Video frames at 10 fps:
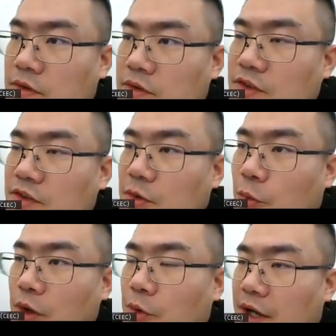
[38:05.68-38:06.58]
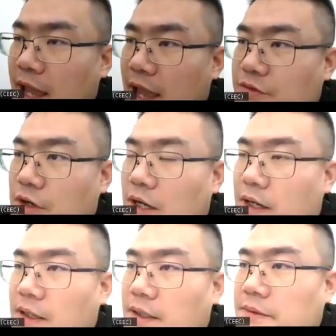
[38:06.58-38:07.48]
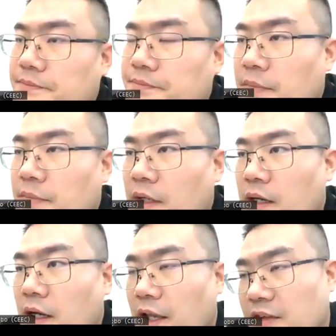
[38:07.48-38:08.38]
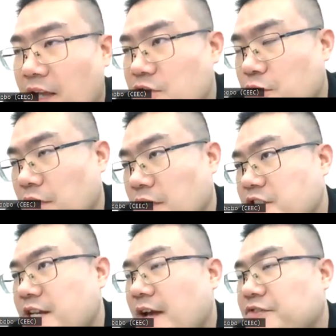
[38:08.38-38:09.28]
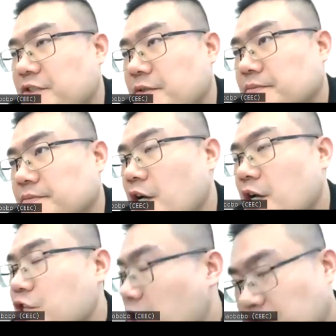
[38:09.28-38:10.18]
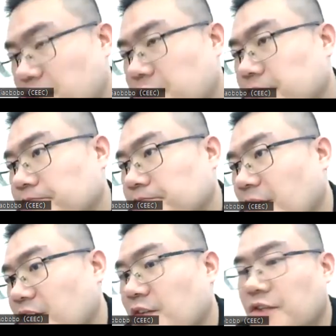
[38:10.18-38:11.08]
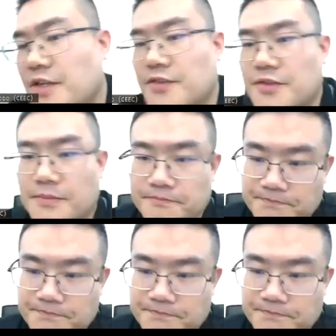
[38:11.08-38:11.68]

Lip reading: This is we will have an industry shift in this case.